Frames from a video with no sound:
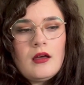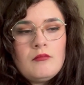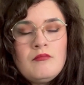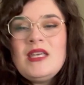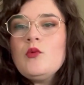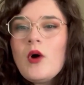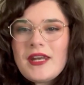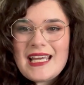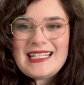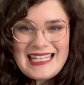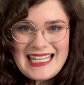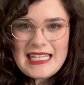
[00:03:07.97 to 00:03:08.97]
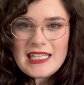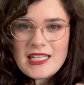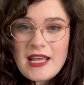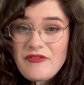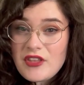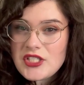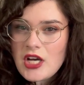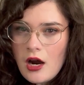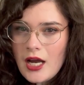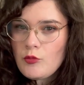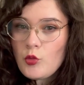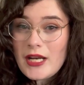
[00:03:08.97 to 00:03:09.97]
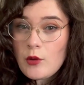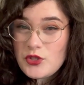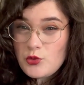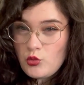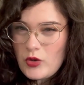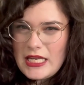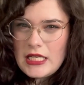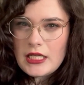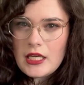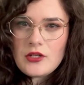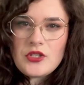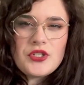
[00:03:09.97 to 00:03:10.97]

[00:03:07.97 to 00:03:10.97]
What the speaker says: me what I needed at the time when I was reading it.